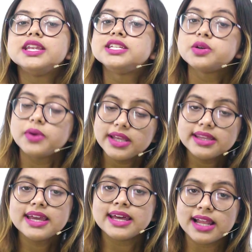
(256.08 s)
During
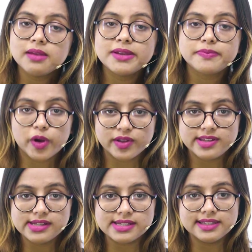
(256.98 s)
the annulment
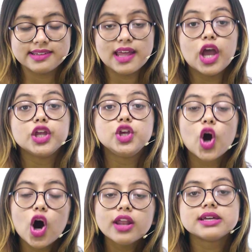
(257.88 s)
proceedings,
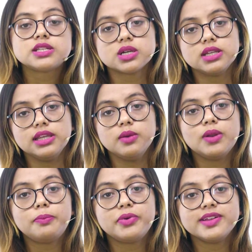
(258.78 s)
your attorney
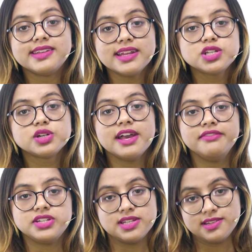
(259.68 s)
will present your
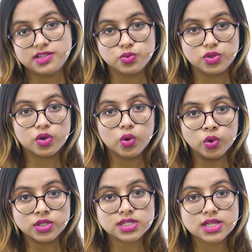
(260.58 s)
evidence to the
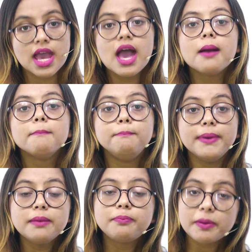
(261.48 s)
court.
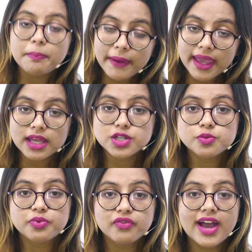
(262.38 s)
Be prepared to
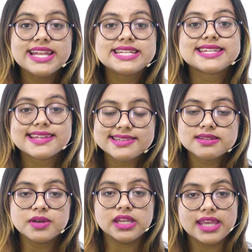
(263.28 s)
provide
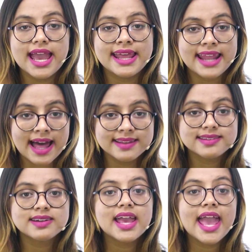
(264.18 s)
testimony and
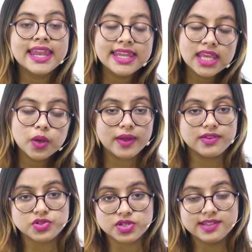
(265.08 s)
answer any
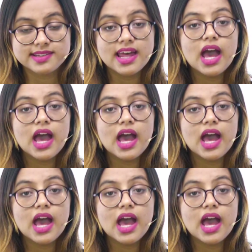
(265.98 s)
questions